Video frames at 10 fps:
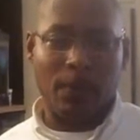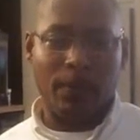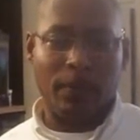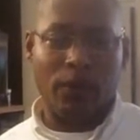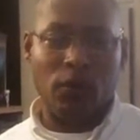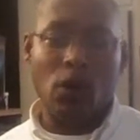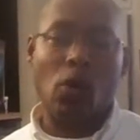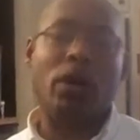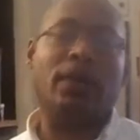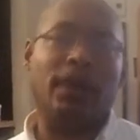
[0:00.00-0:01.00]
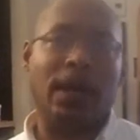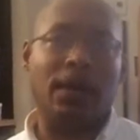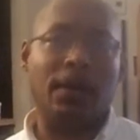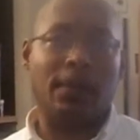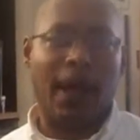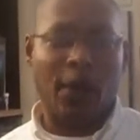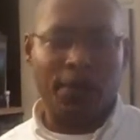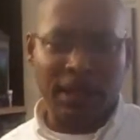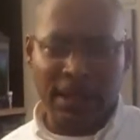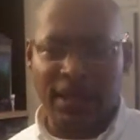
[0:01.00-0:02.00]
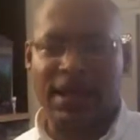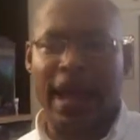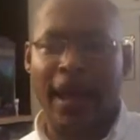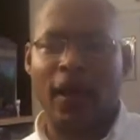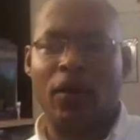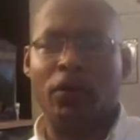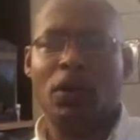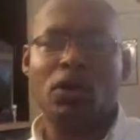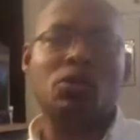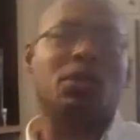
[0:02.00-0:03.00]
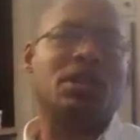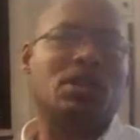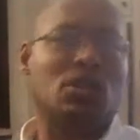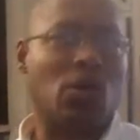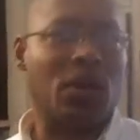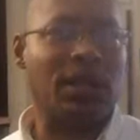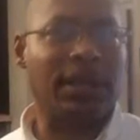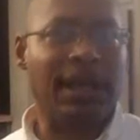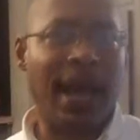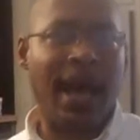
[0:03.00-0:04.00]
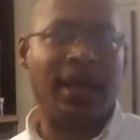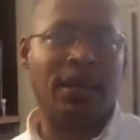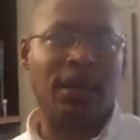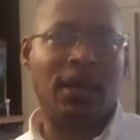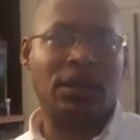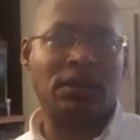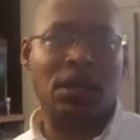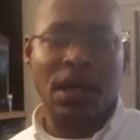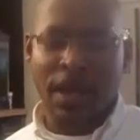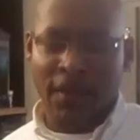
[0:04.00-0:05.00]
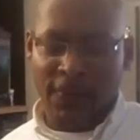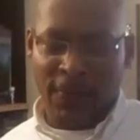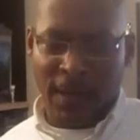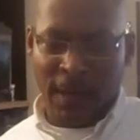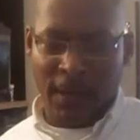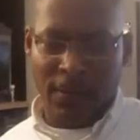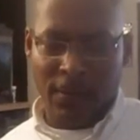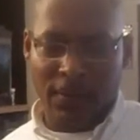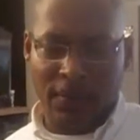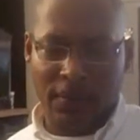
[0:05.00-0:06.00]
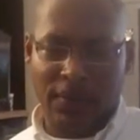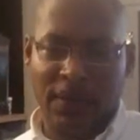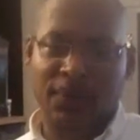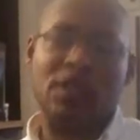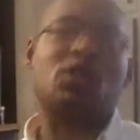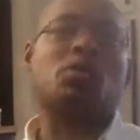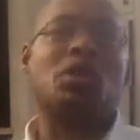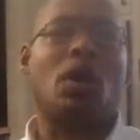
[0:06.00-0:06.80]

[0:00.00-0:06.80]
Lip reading: knowing that I'll plead it down to a disorderly conduct, that this was going to